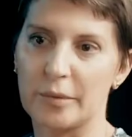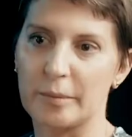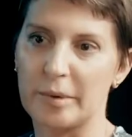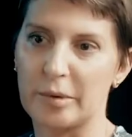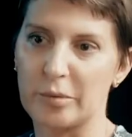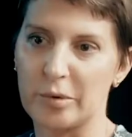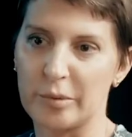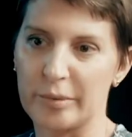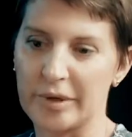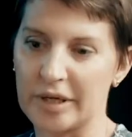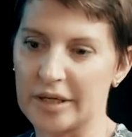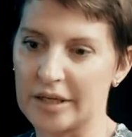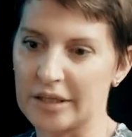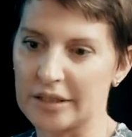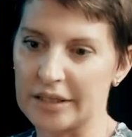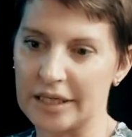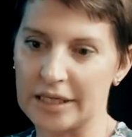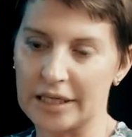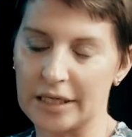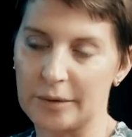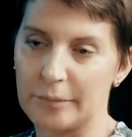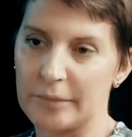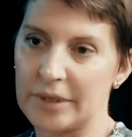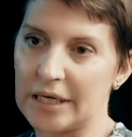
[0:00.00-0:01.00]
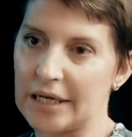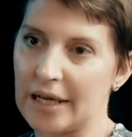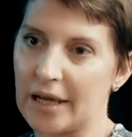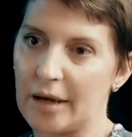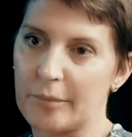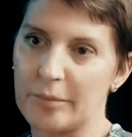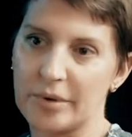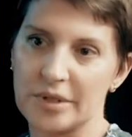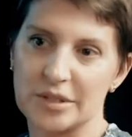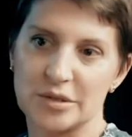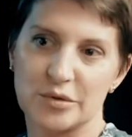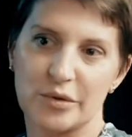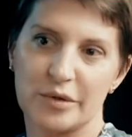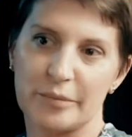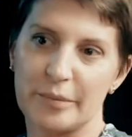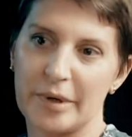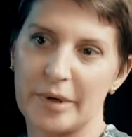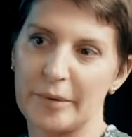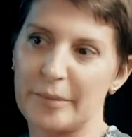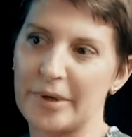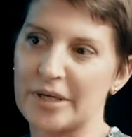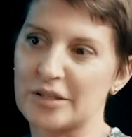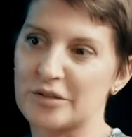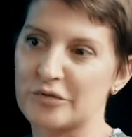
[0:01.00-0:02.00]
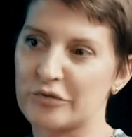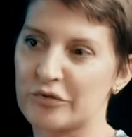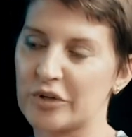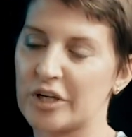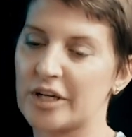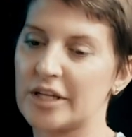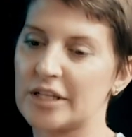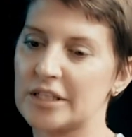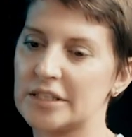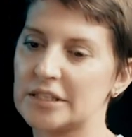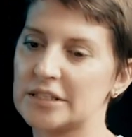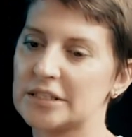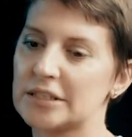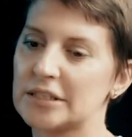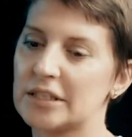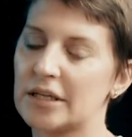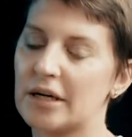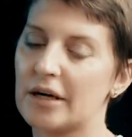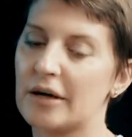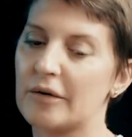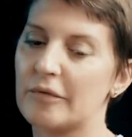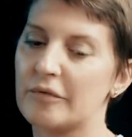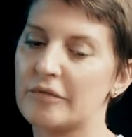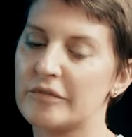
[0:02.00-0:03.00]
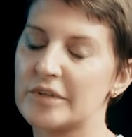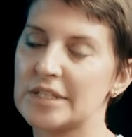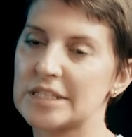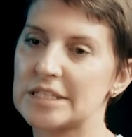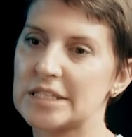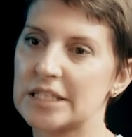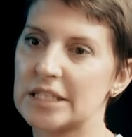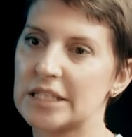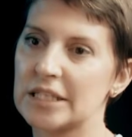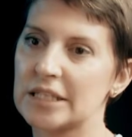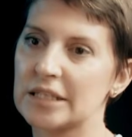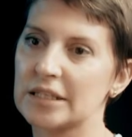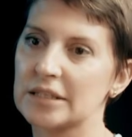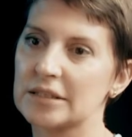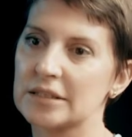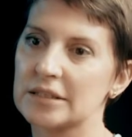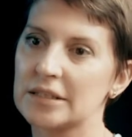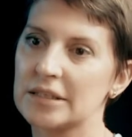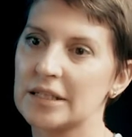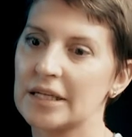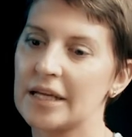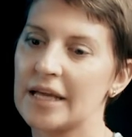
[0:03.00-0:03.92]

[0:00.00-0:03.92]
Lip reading: remember being like in Minneapolis with my best friend visiting,